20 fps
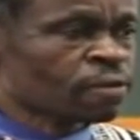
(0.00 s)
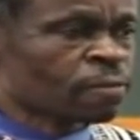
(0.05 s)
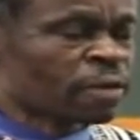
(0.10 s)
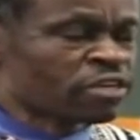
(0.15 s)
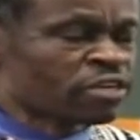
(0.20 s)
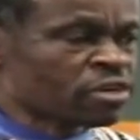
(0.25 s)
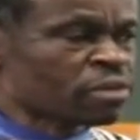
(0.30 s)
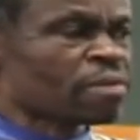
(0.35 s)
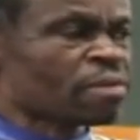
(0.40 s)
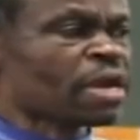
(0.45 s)

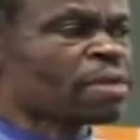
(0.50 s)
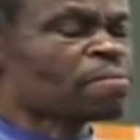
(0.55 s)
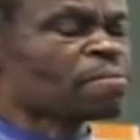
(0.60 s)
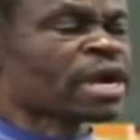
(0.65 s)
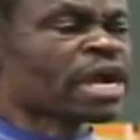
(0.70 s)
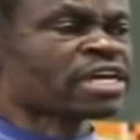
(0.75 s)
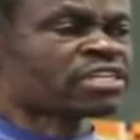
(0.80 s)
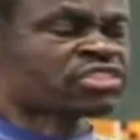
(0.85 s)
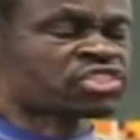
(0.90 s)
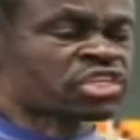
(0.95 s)
But remember,
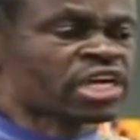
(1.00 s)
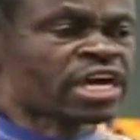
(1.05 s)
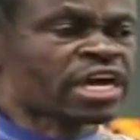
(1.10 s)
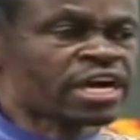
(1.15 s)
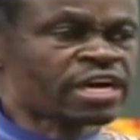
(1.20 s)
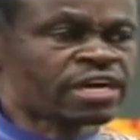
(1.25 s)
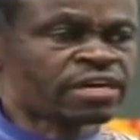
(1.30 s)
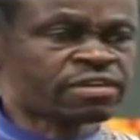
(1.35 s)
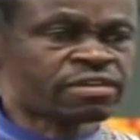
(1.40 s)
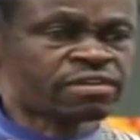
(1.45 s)
I
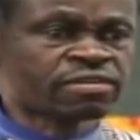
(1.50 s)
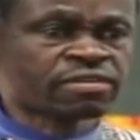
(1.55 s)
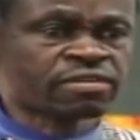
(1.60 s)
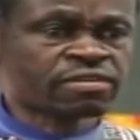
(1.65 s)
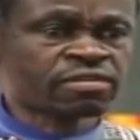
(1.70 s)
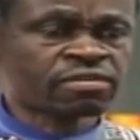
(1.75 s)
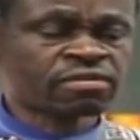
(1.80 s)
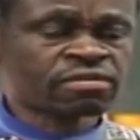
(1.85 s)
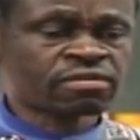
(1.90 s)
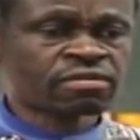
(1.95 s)
said
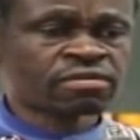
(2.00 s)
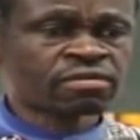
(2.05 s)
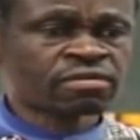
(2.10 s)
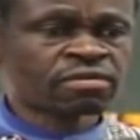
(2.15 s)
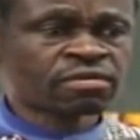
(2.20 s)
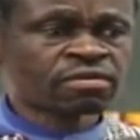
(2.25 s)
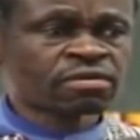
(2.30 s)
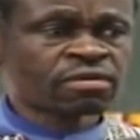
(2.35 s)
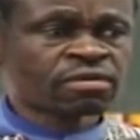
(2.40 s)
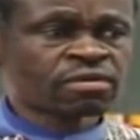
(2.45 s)

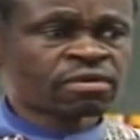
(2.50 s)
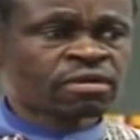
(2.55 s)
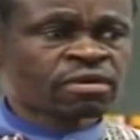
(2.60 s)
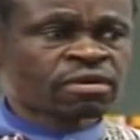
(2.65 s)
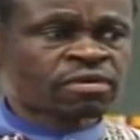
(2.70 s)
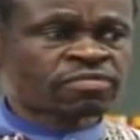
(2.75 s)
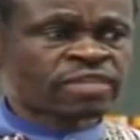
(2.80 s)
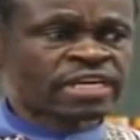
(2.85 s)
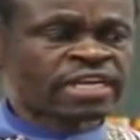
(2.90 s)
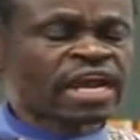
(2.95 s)

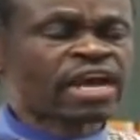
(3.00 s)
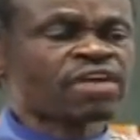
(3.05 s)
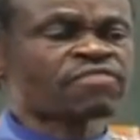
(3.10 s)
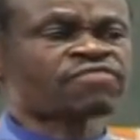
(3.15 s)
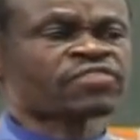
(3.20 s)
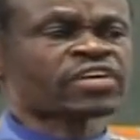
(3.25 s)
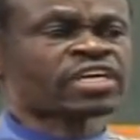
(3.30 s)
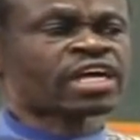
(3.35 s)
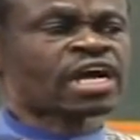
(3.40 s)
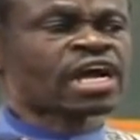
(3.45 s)
that
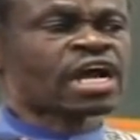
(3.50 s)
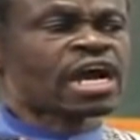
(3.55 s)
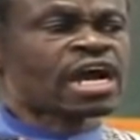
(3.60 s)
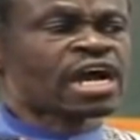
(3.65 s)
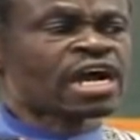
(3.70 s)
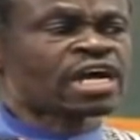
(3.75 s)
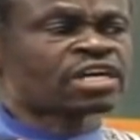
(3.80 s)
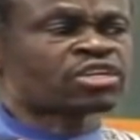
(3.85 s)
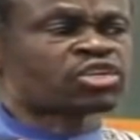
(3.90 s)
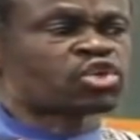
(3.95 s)

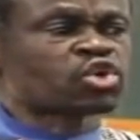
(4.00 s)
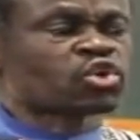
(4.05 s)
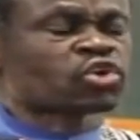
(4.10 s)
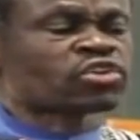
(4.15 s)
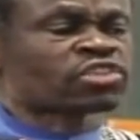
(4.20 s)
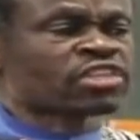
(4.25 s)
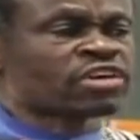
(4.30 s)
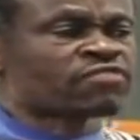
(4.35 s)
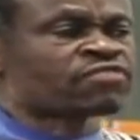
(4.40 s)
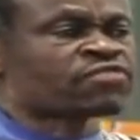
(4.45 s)
Africa
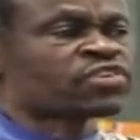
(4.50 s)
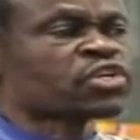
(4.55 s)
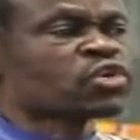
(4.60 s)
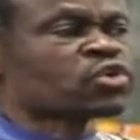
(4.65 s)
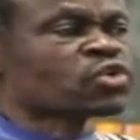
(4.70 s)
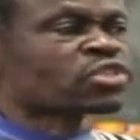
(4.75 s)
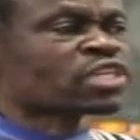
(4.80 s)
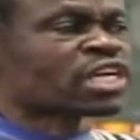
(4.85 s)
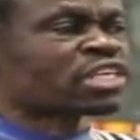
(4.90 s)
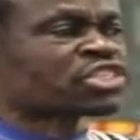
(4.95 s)
took the
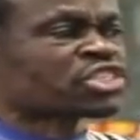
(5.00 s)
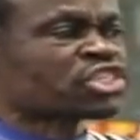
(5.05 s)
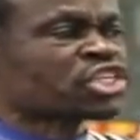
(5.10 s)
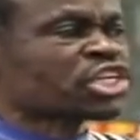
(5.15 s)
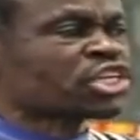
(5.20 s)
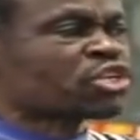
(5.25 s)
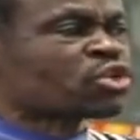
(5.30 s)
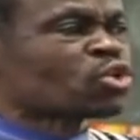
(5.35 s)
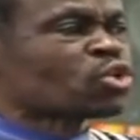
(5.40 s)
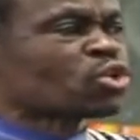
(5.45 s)
view that
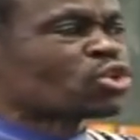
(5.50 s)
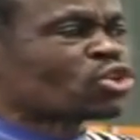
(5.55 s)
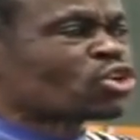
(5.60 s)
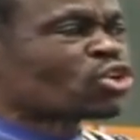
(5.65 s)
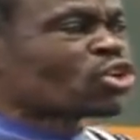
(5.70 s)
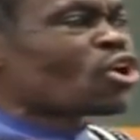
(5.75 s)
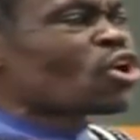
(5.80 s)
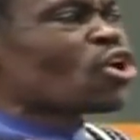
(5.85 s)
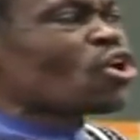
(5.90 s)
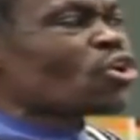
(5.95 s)
she could
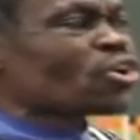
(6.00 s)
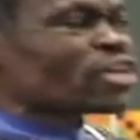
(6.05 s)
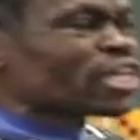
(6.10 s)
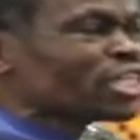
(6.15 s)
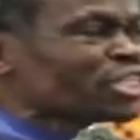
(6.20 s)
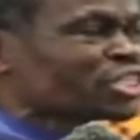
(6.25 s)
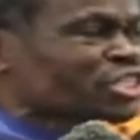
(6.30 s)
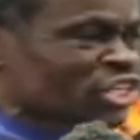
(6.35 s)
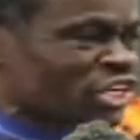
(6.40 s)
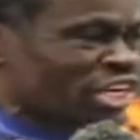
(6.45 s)
grow
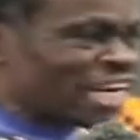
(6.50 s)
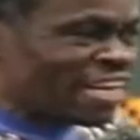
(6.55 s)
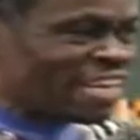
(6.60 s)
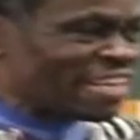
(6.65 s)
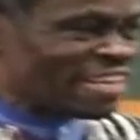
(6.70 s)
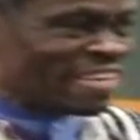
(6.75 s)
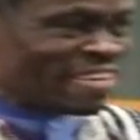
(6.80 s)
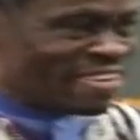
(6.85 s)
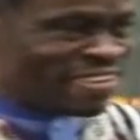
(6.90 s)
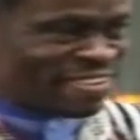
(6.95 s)

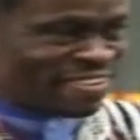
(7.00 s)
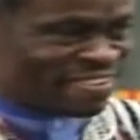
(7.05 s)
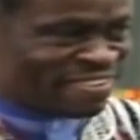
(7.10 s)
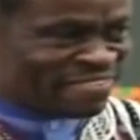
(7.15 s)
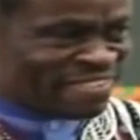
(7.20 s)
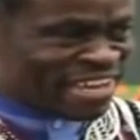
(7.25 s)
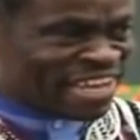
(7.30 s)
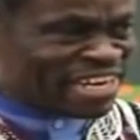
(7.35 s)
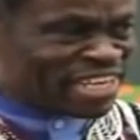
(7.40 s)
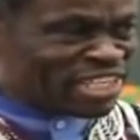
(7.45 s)
regionally.
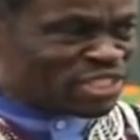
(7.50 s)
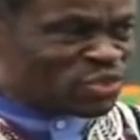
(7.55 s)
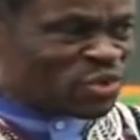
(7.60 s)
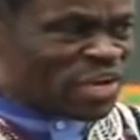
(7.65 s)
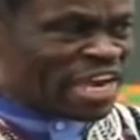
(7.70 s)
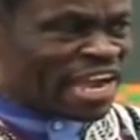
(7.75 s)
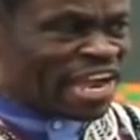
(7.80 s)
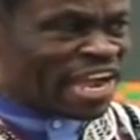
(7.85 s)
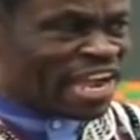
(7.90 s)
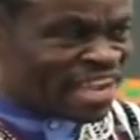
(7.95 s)
That is
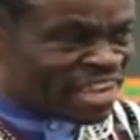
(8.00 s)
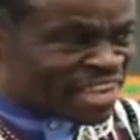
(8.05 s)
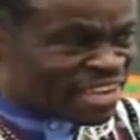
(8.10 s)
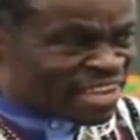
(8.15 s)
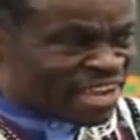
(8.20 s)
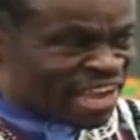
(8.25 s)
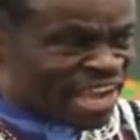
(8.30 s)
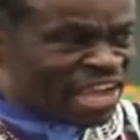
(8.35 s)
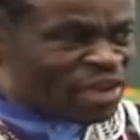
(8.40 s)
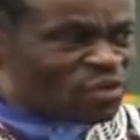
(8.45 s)
where
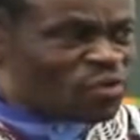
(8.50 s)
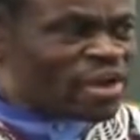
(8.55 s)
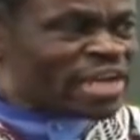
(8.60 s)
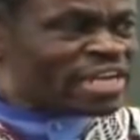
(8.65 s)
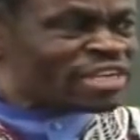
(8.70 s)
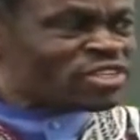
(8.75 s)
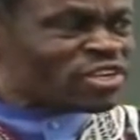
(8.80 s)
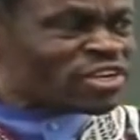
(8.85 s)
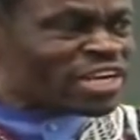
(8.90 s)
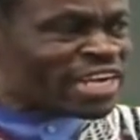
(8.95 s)
I
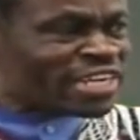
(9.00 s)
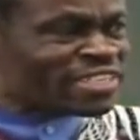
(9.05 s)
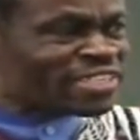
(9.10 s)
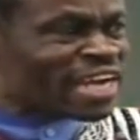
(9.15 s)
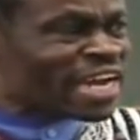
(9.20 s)
went on a